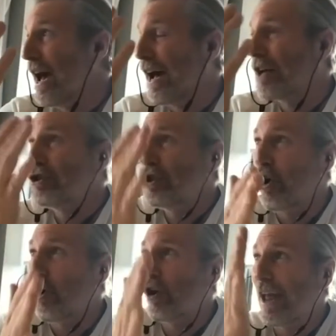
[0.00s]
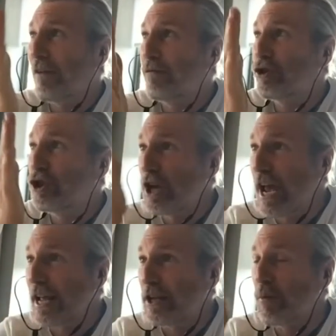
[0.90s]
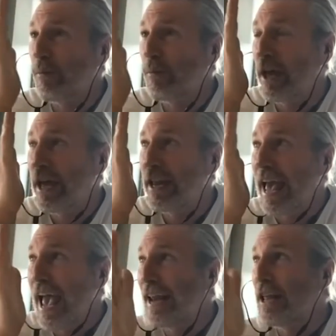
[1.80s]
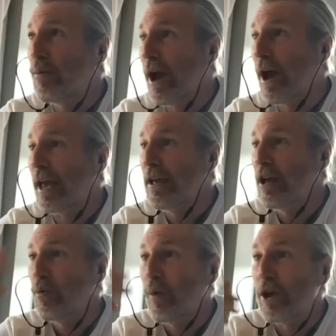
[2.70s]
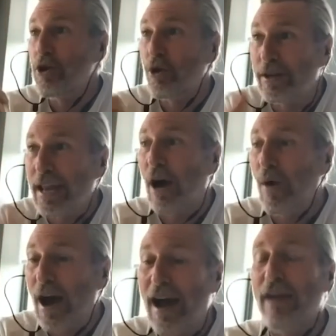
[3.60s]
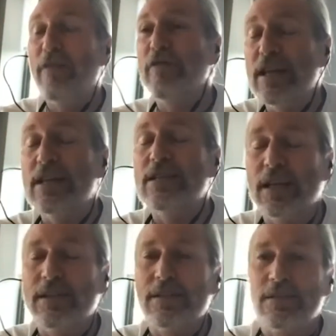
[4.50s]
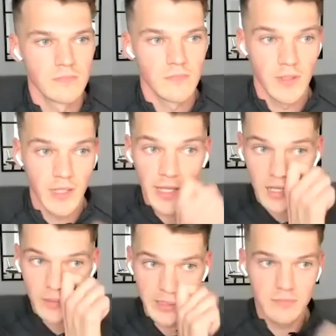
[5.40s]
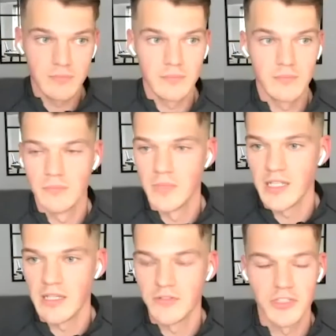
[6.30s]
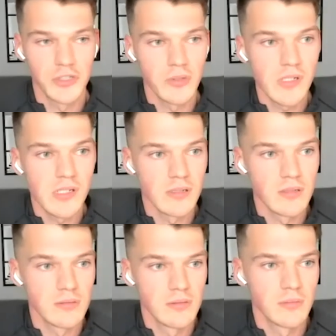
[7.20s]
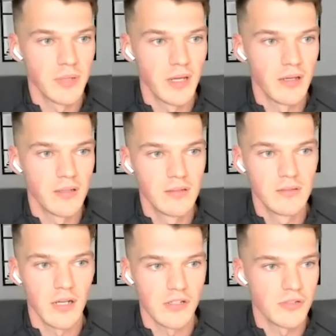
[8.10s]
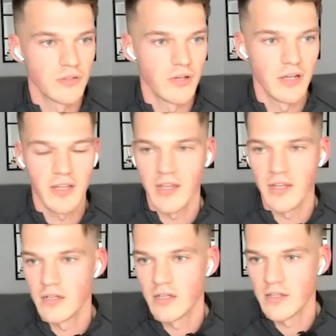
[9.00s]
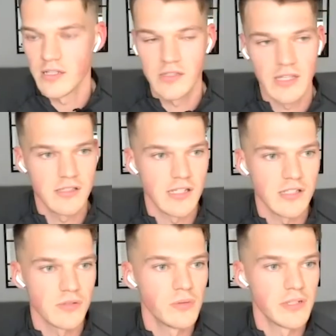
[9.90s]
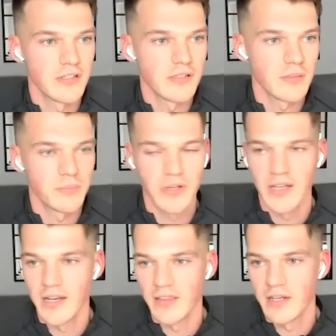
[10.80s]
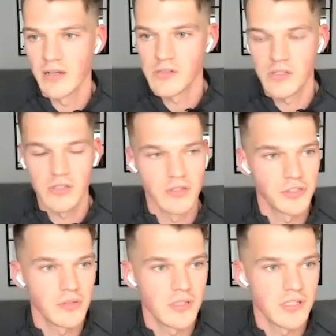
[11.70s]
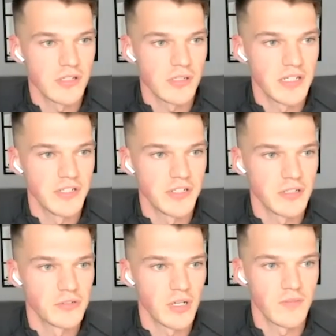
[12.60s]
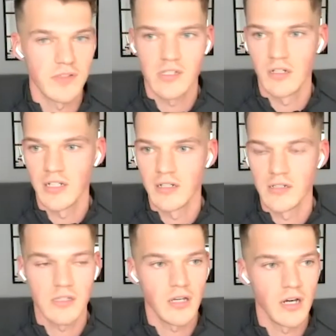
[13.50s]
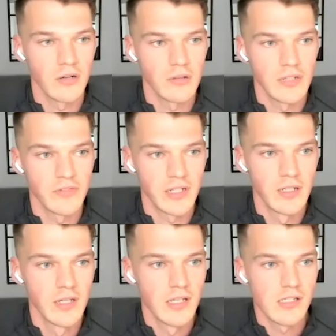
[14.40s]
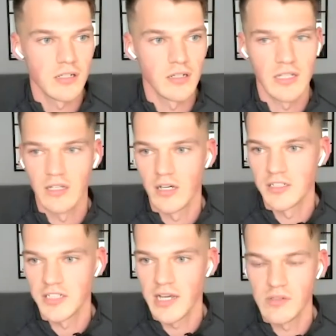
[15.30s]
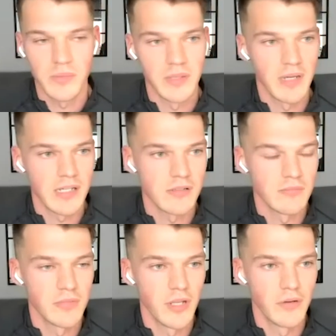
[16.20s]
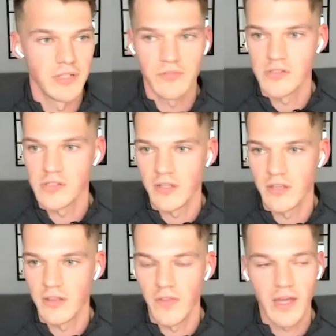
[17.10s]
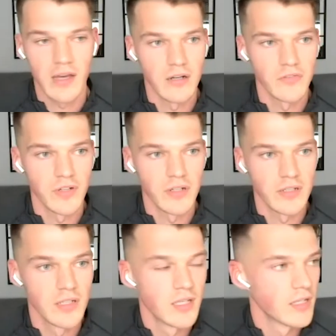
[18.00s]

Has your life changed in any way where you could now have these things? Yeah, I mean, money gives you choice, but I saw again. That's all. It doesn't bring anything else other than choice. It just means you can drive a slightly nicer car or live in a slightly larger house, but it makes no difference other than that, I find.